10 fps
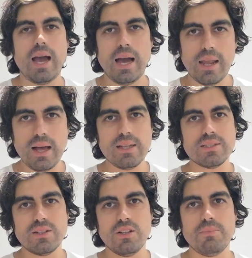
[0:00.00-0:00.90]
and
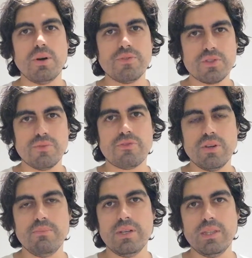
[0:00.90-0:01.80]
Arsenal are both
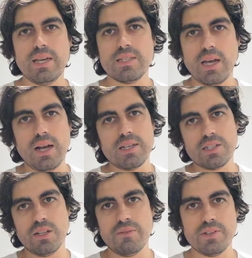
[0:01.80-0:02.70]
suffering with this.
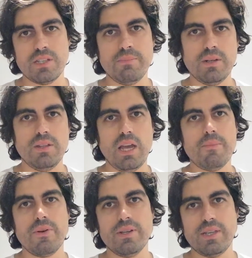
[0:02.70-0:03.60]
Arsenal obviously built the
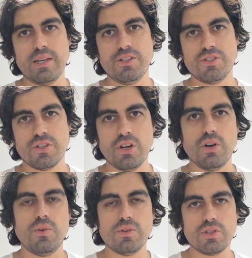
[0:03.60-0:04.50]
Emirates ages
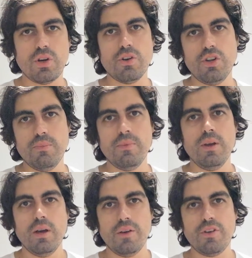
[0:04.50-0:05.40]
ago.
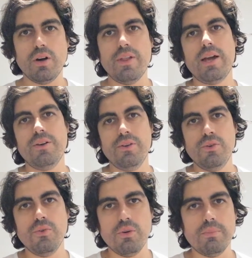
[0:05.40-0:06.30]
Tottenham have got their
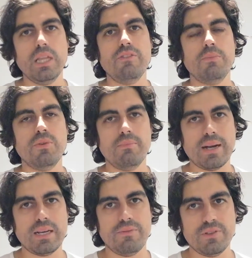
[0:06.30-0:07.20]
new, unbelievable,
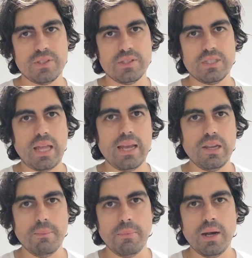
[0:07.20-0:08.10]
magnificent
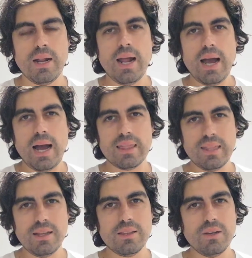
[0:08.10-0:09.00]
stadium. But I
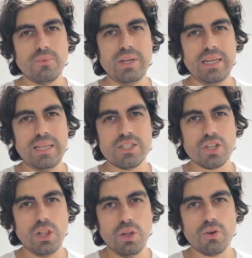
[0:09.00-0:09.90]
think that we need to
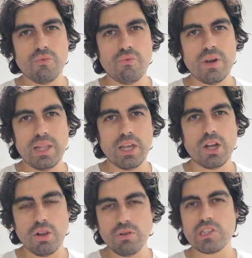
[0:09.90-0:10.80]
look really
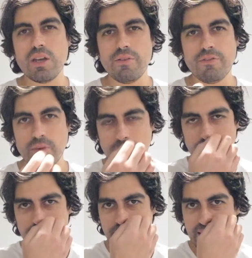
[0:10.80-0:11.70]
closely at
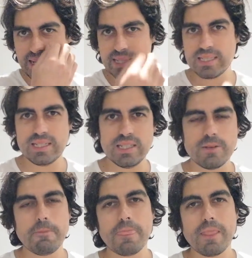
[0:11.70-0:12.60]
football finances.
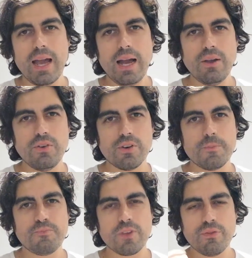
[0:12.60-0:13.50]

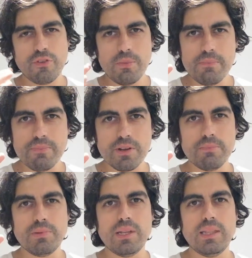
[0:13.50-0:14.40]
And from a
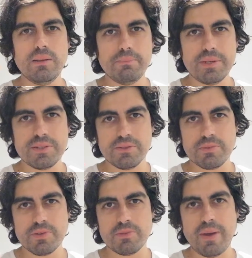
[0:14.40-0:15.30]
completely business
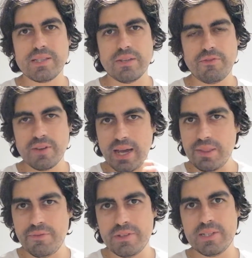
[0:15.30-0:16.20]
perspective, forget
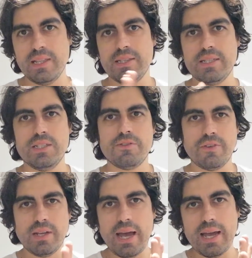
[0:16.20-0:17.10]
the facilities,
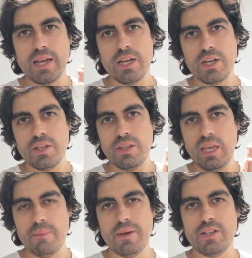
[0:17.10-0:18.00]
forget
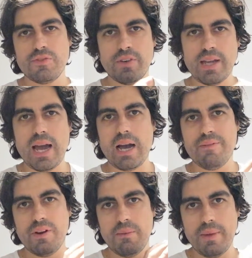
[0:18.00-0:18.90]
the image, forget
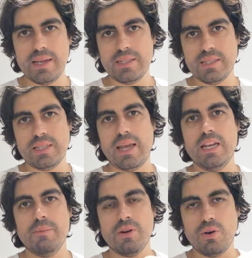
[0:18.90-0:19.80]
having an amazing
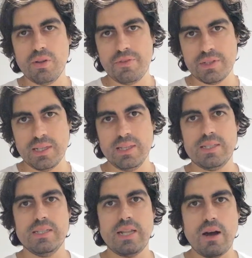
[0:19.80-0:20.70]
stadium and all the
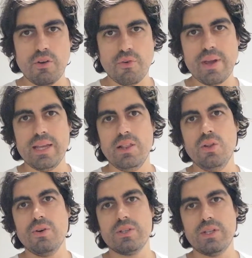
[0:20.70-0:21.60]
facilities and how great it
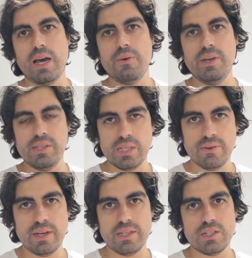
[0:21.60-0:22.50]
looks and how easy
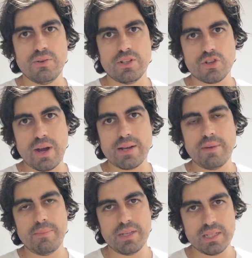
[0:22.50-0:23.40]
it is to attract
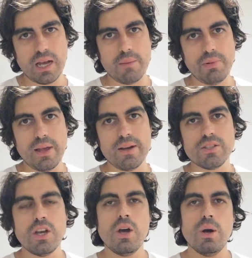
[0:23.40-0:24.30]
maybe star players.
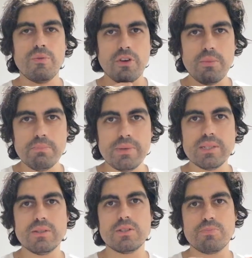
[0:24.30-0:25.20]
From a
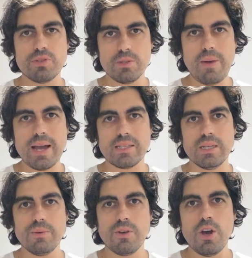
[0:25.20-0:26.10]
business
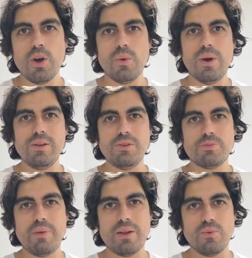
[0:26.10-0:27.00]
perspective, when you
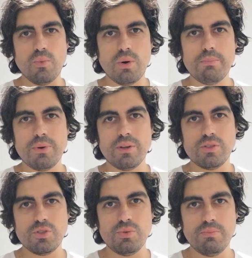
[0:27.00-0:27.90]
spend
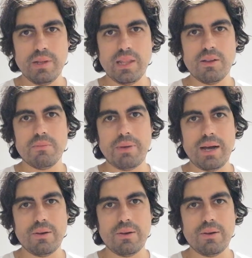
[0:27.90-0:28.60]
£1.2 billion